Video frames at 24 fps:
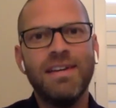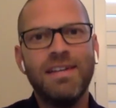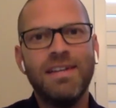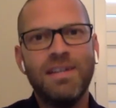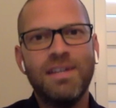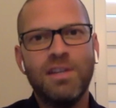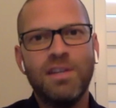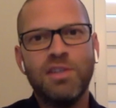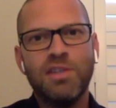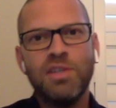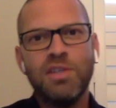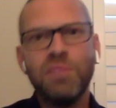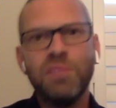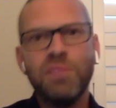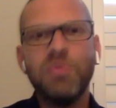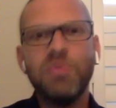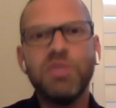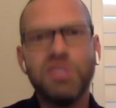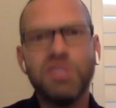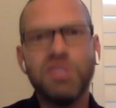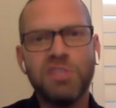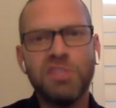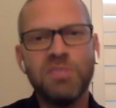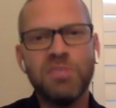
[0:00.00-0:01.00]
You know, she
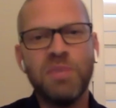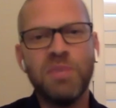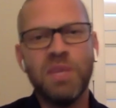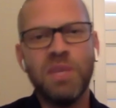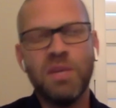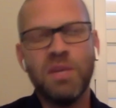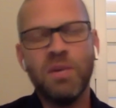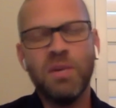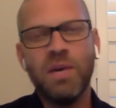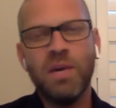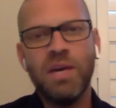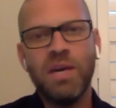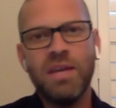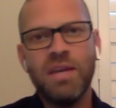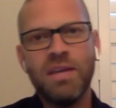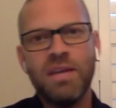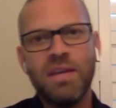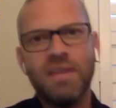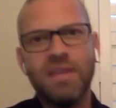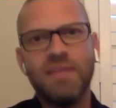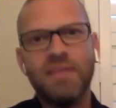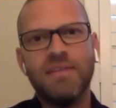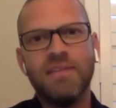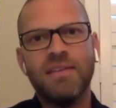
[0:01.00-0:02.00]
pushes me in a way
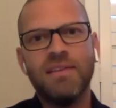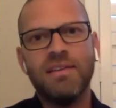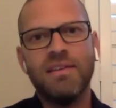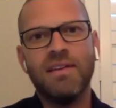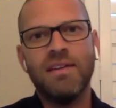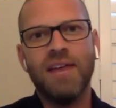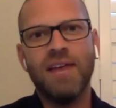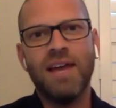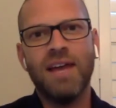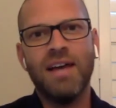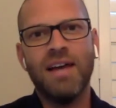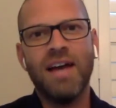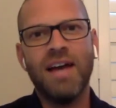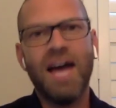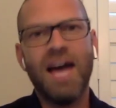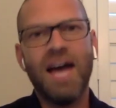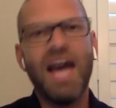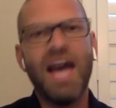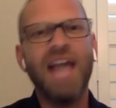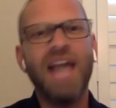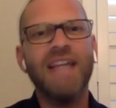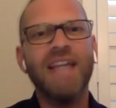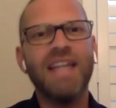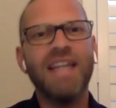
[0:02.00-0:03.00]
that
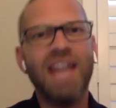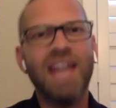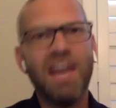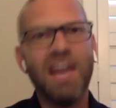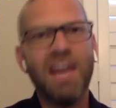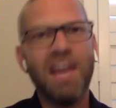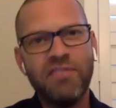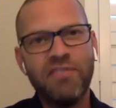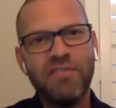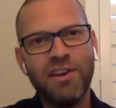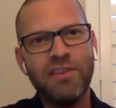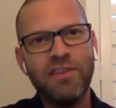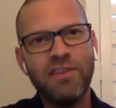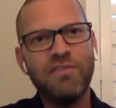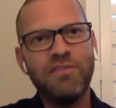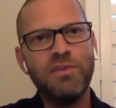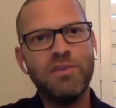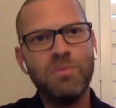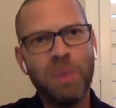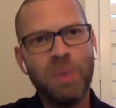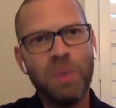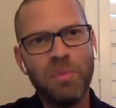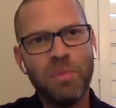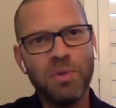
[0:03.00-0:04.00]
I allow very
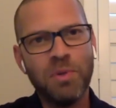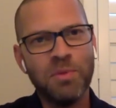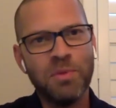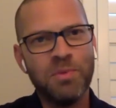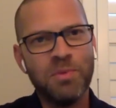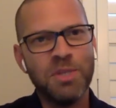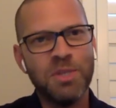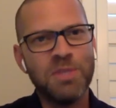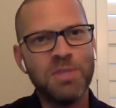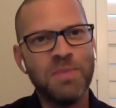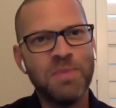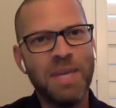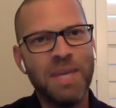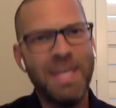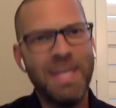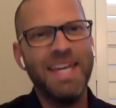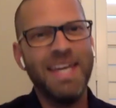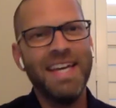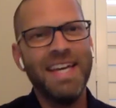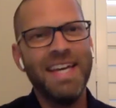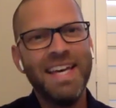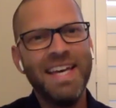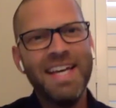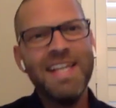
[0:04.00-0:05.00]
few people to push me.